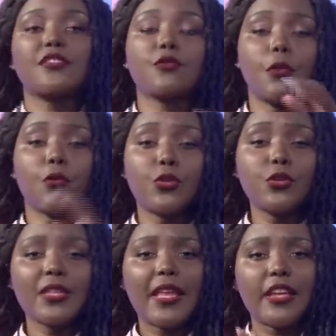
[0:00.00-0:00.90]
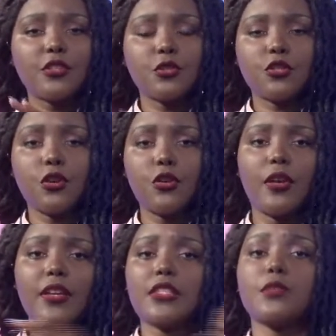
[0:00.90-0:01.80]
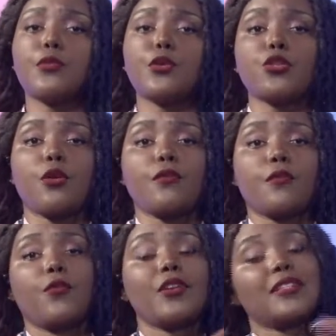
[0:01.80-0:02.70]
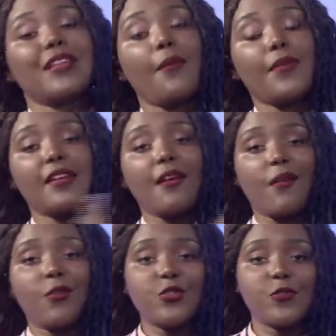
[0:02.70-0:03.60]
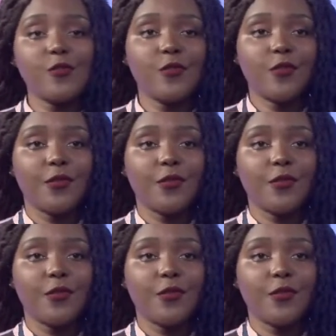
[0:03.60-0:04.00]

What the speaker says: So could you say that you draw your inspiration from what is happening around you?